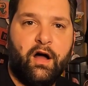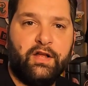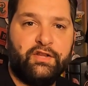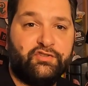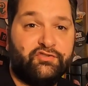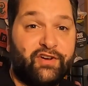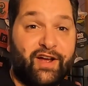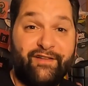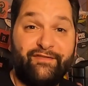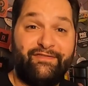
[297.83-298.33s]

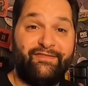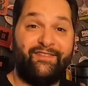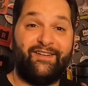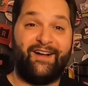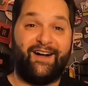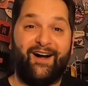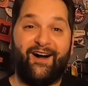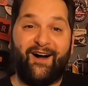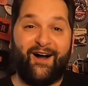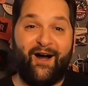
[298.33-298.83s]
Trav,
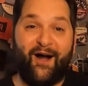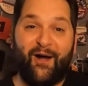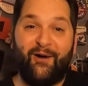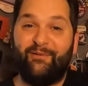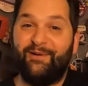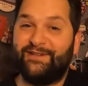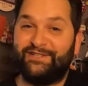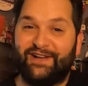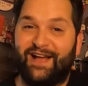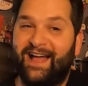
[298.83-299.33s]
I
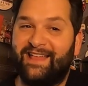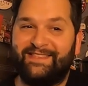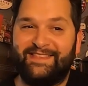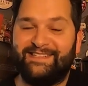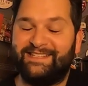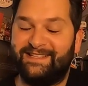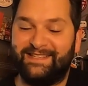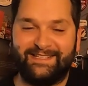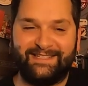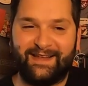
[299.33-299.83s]
wish I had
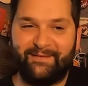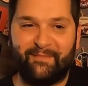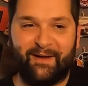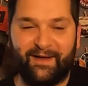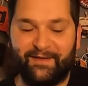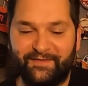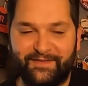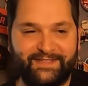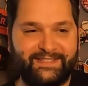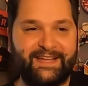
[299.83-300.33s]
this in the summer.
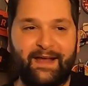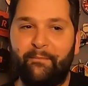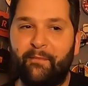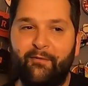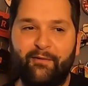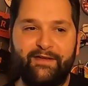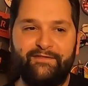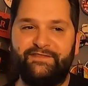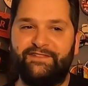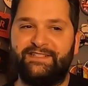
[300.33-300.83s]
The summer
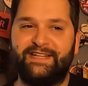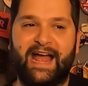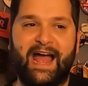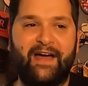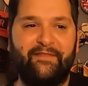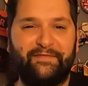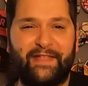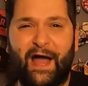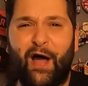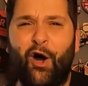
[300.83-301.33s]
we've just
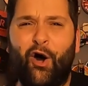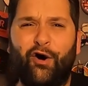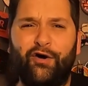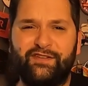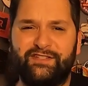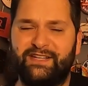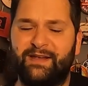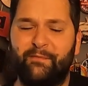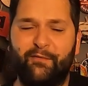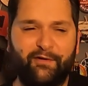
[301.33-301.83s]
had, that hot
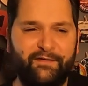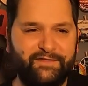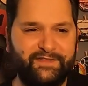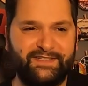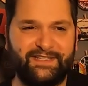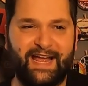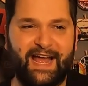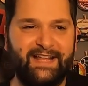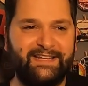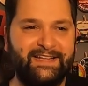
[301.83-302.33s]
summer we've
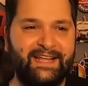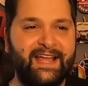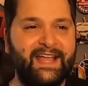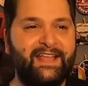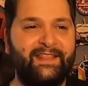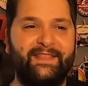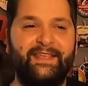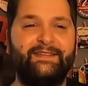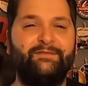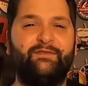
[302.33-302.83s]
just had,
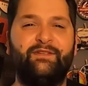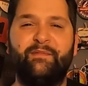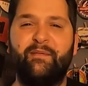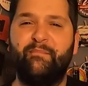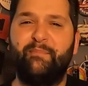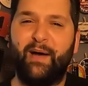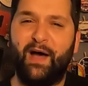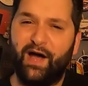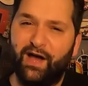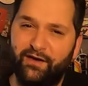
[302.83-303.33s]
this would have been
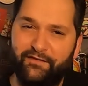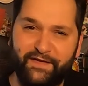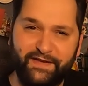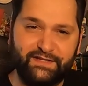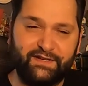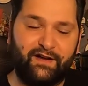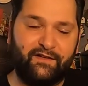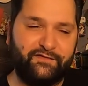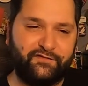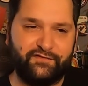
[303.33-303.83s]
perfect
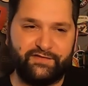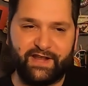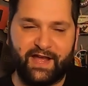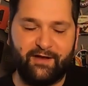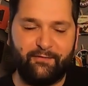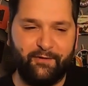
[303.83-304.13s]
after a day at